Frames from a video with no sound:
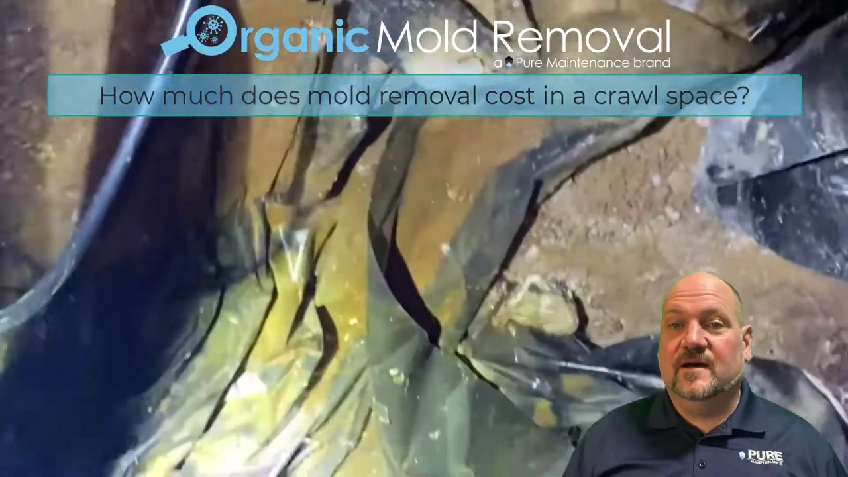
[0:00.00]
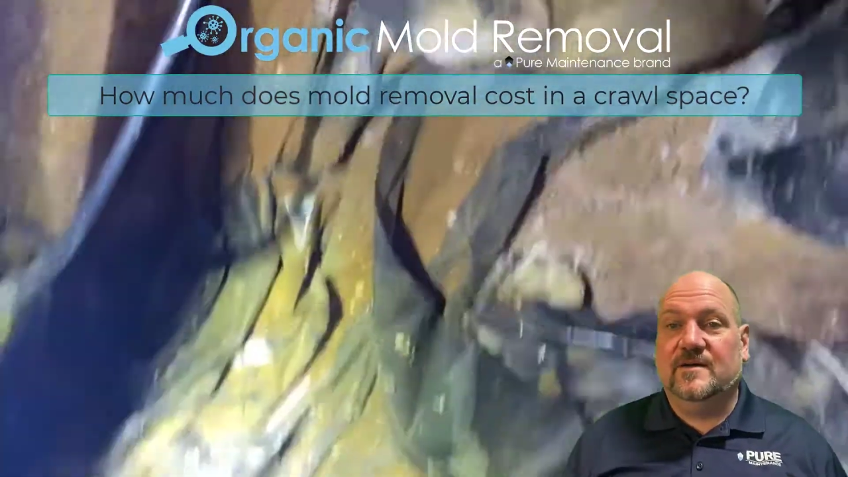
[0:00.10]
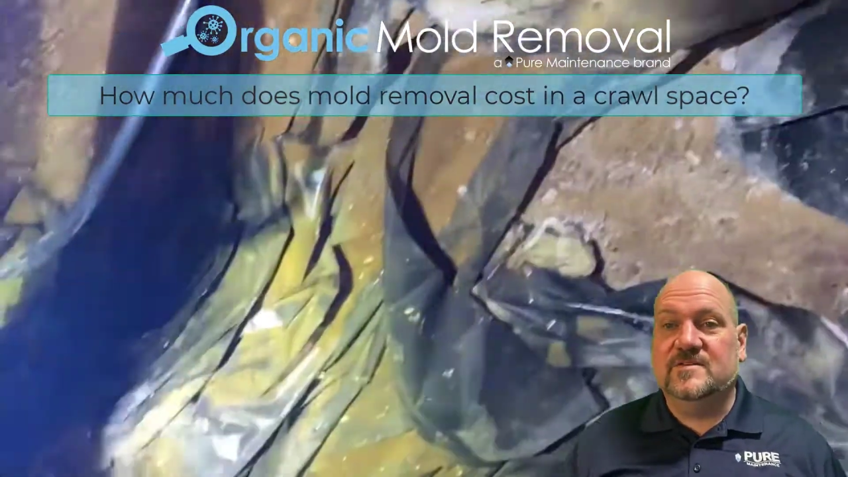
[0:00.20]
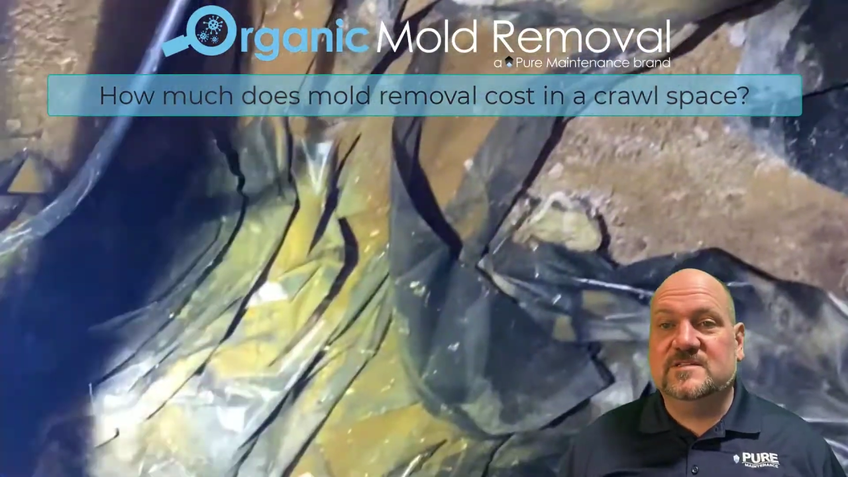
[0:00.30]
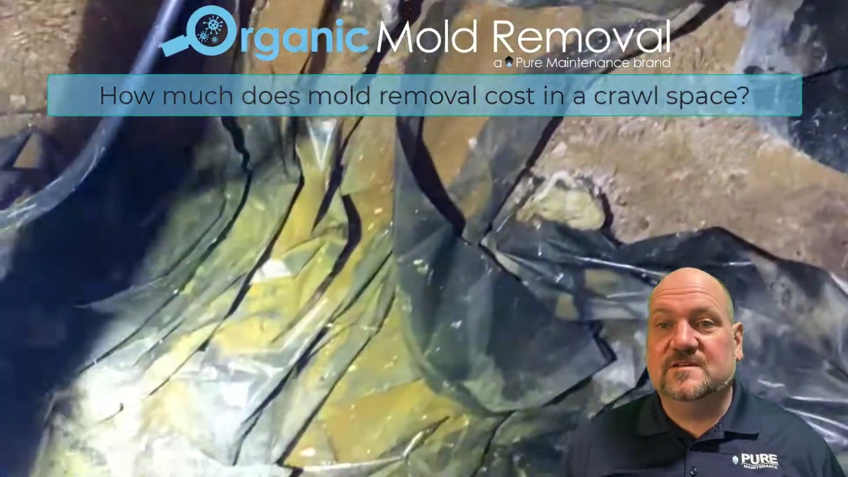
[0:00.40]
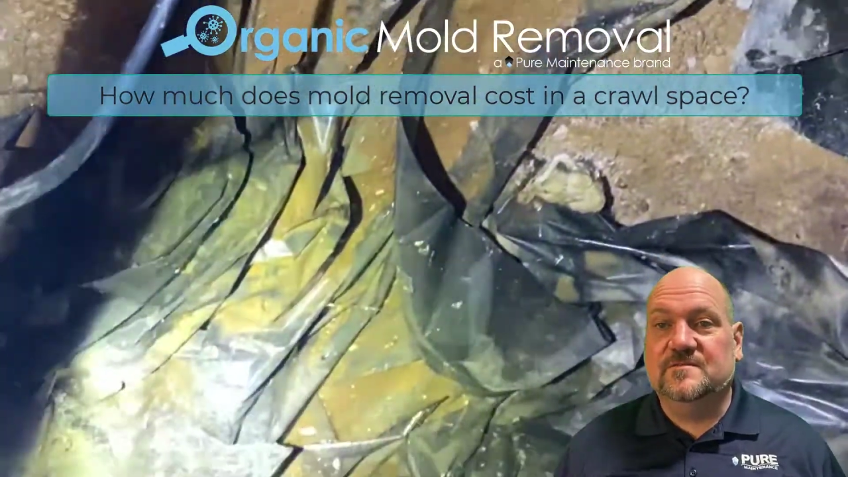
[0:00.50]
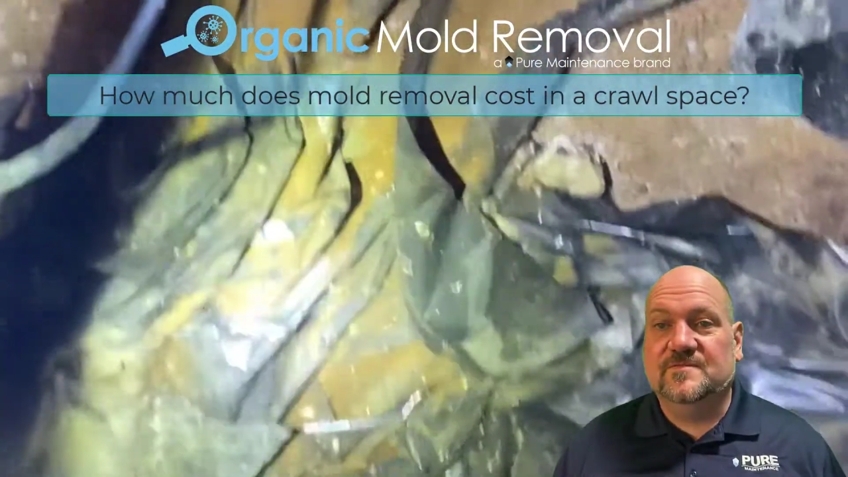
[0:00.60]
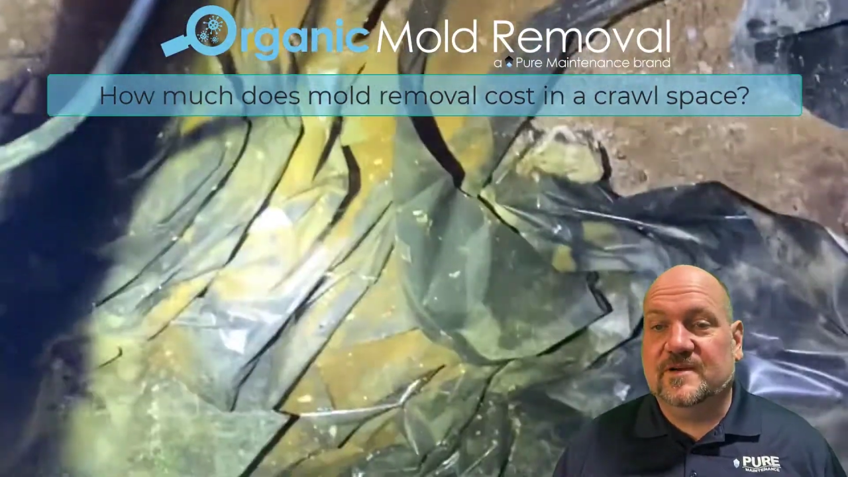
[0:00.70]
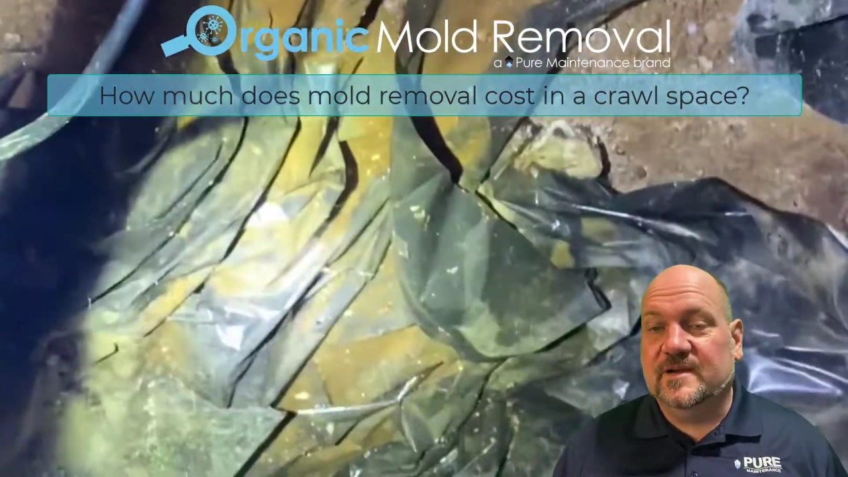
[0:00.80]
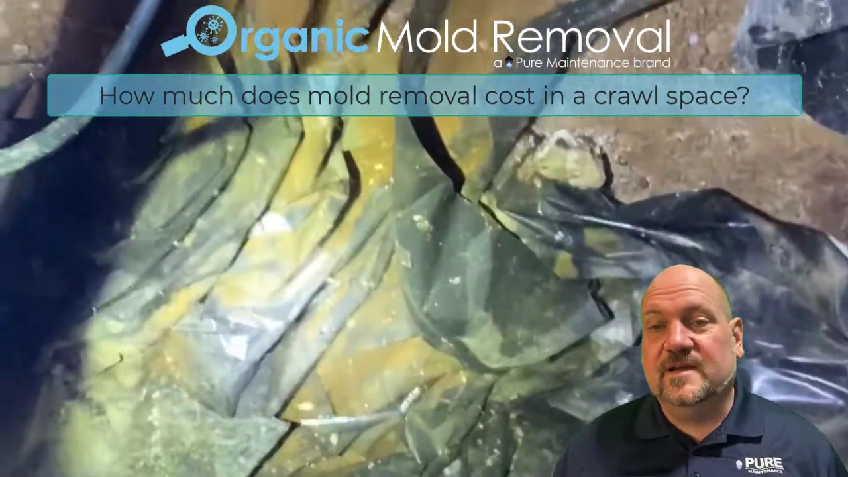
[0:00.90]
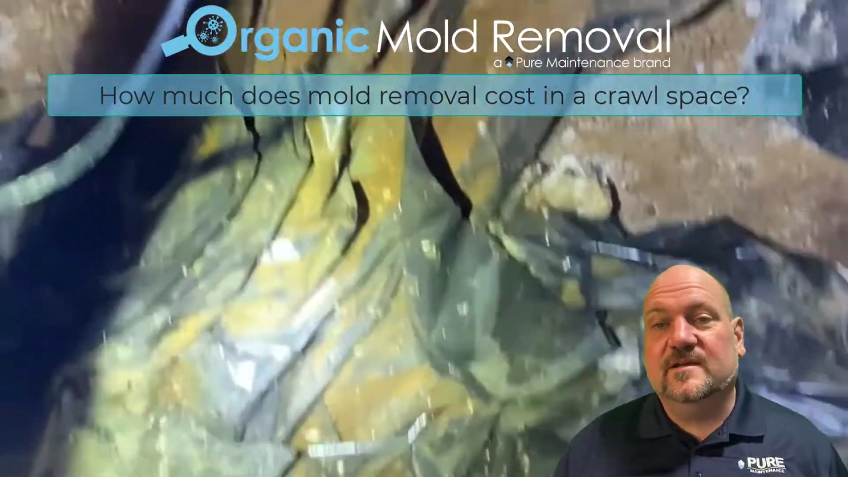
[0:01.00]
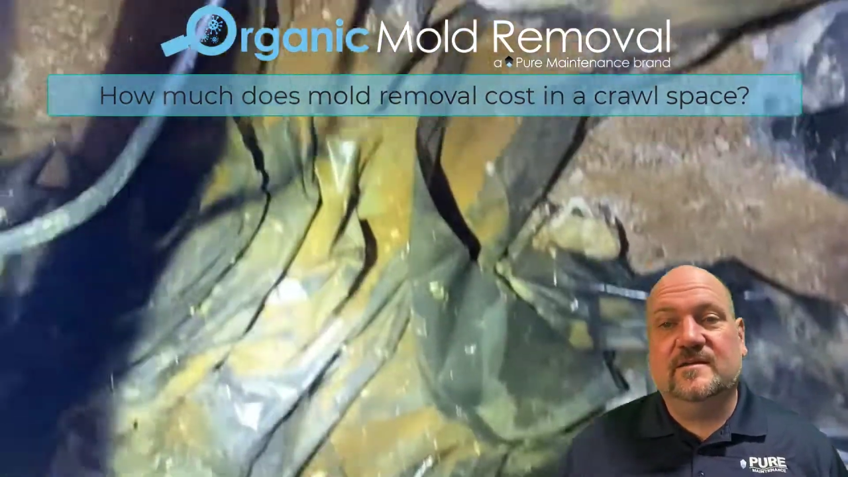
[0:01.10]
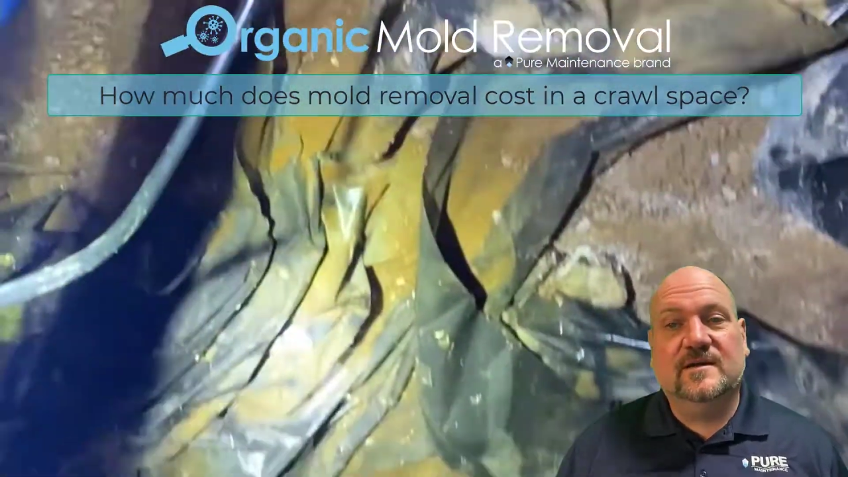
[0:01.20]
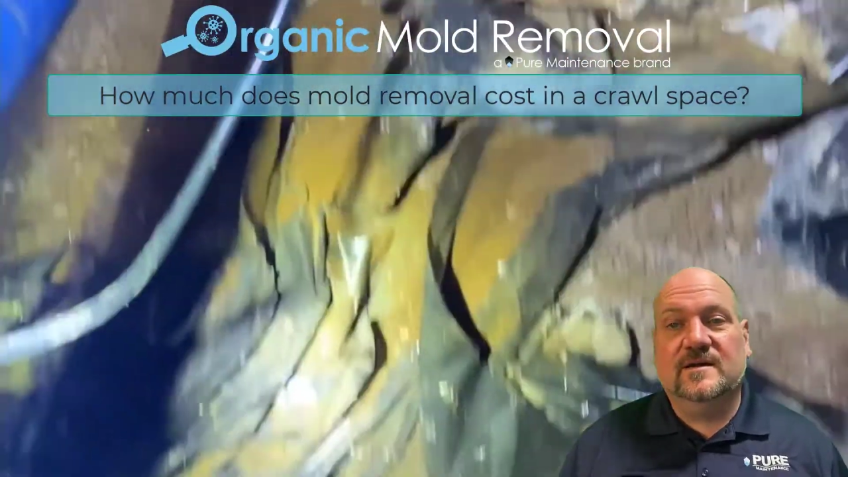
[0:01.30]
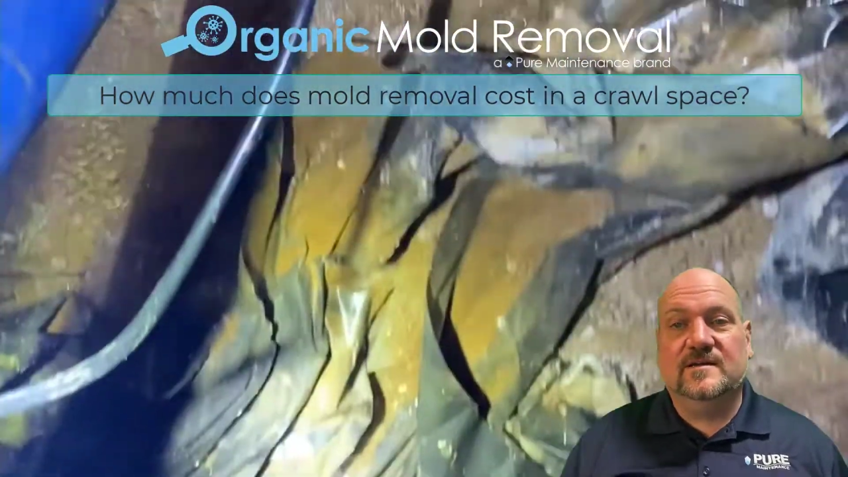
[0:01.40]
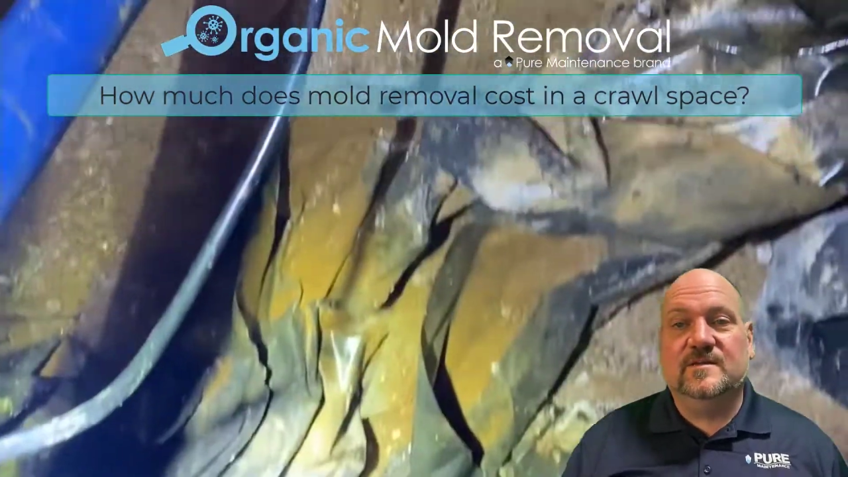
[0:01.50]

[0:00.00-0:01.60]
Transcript: obviously vary uh,